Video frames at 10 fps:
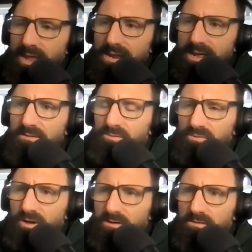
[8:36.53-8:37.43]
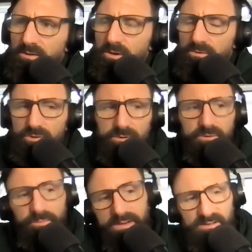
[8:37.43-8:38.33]
And was talking to the coach, John
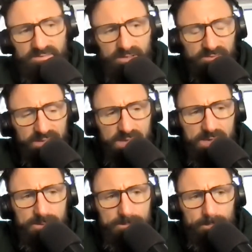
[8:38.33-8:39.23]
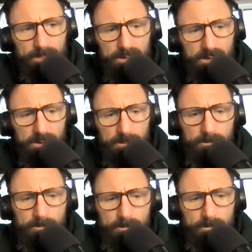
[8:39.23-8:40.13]
Charitas. I was like, "Hey,
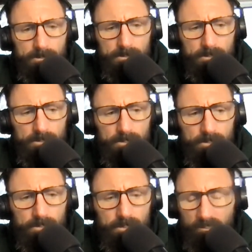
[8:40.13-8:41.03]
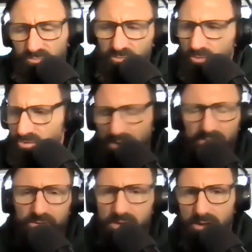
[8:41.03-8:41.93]
um, I'm stoked you
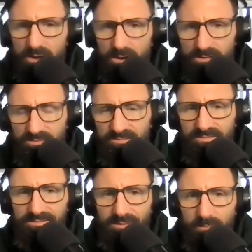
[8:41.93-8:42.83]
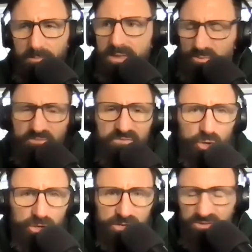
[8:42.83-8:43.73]
guys are here. I mean, it makes me
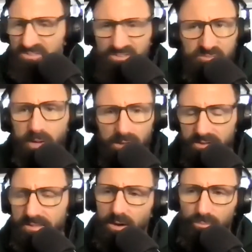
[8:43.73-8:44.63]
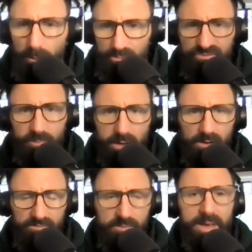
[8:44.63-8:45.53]
feel good just smelling that rubber
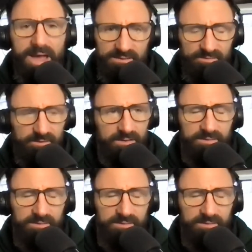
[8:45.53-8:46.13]
smell of the mats.